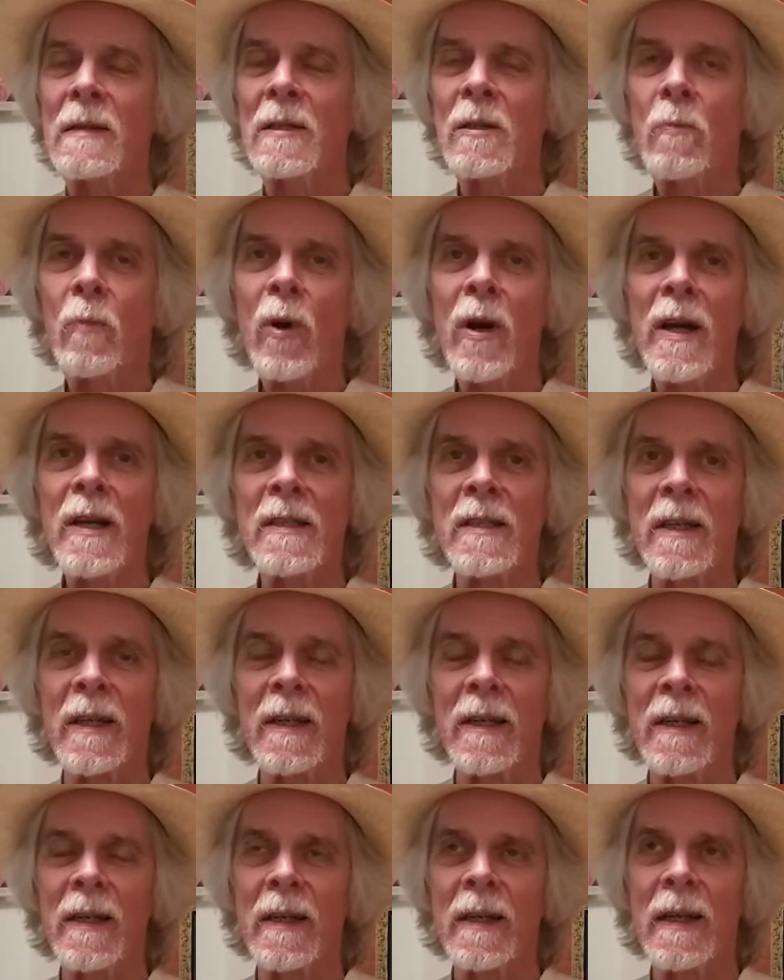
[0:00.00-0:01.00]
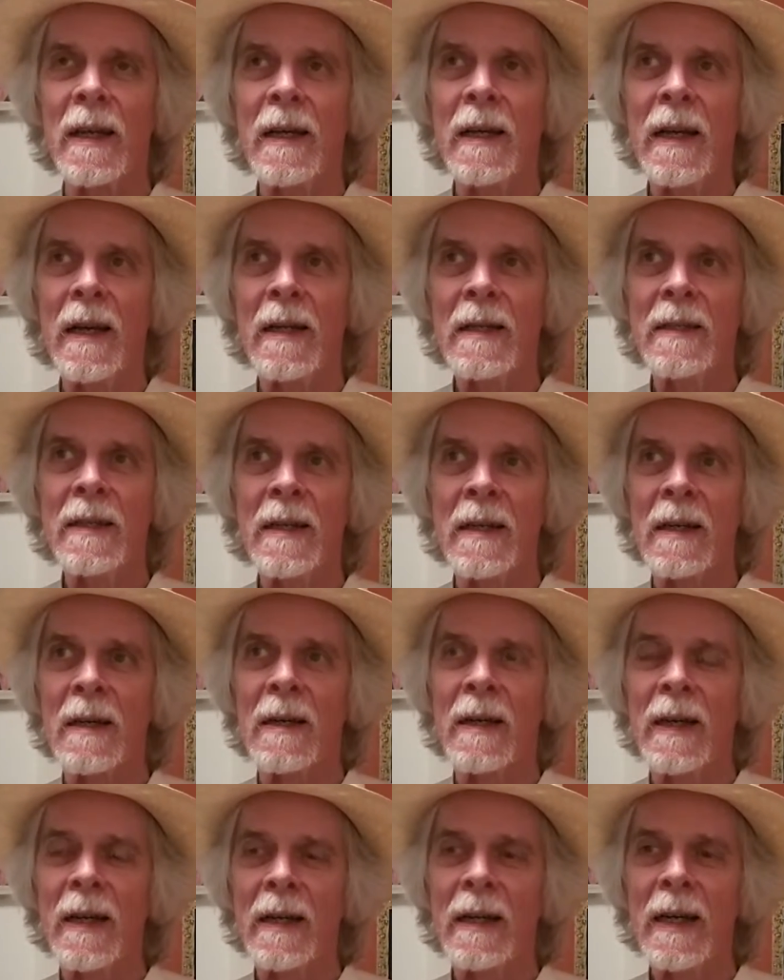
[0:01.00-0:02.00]
surprising
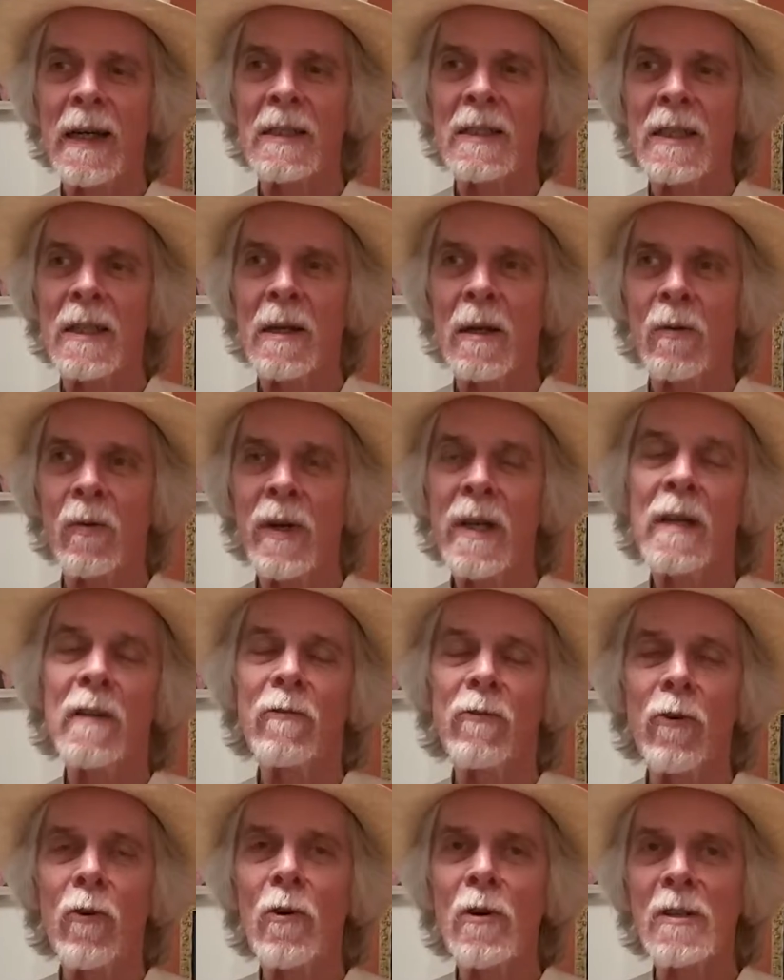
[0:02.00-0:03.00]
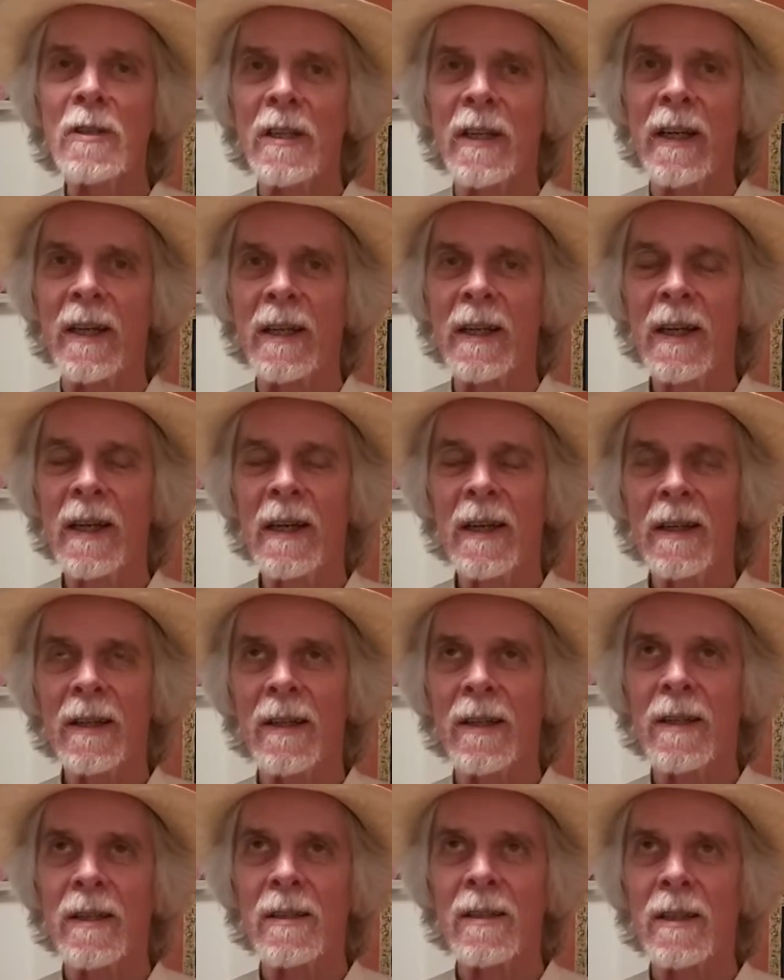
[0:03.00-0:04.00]
and actually reinforcing
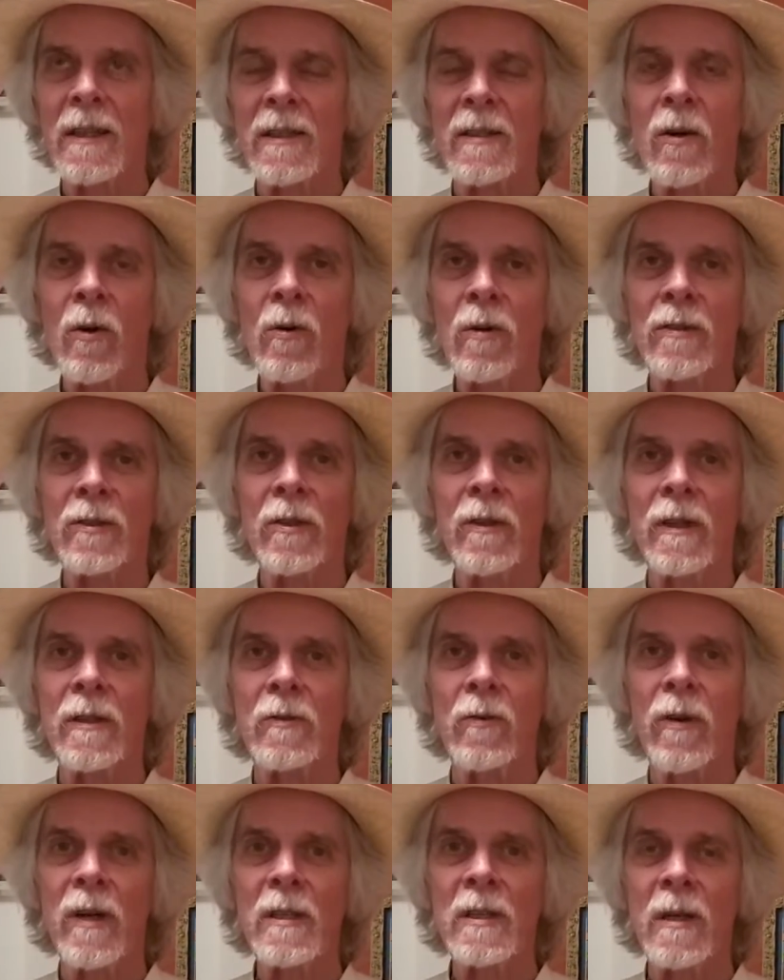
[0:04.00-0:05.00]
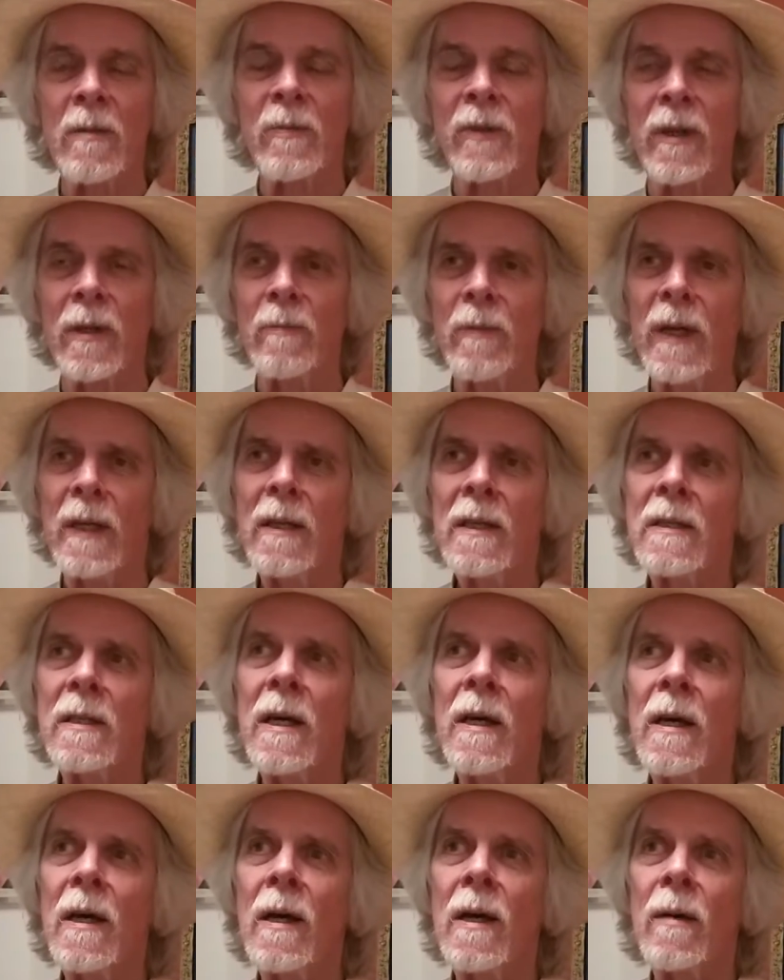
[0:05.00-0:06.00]
to this like whole sort of dress up thing,
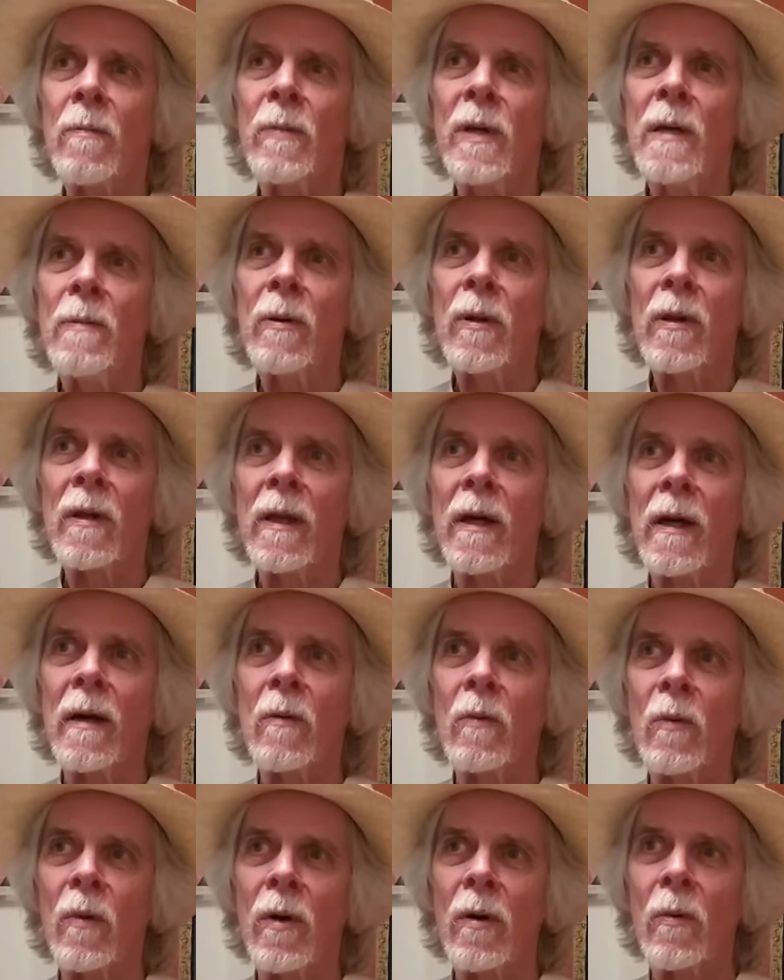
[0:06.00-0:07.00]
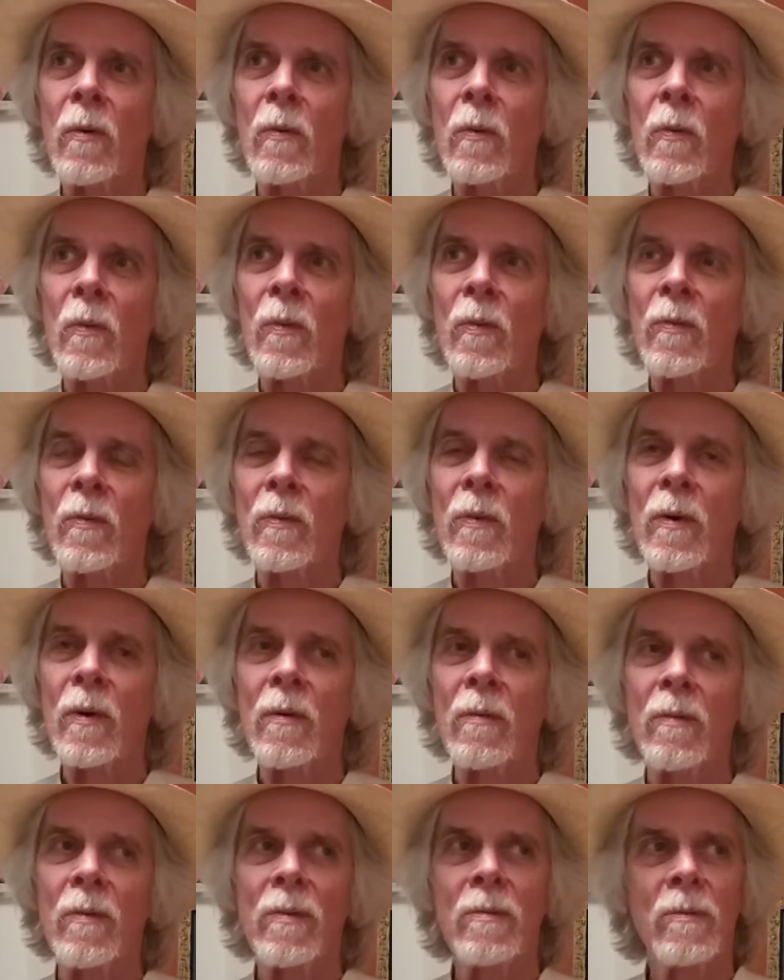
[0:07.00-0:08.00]
because people
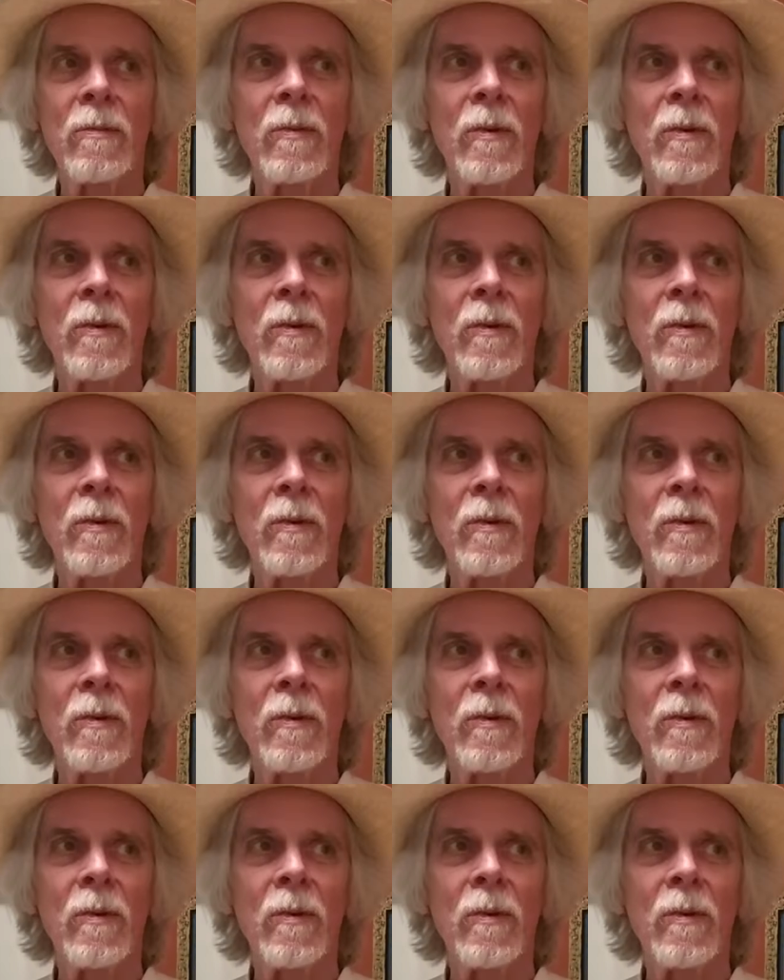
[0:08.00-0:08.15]
were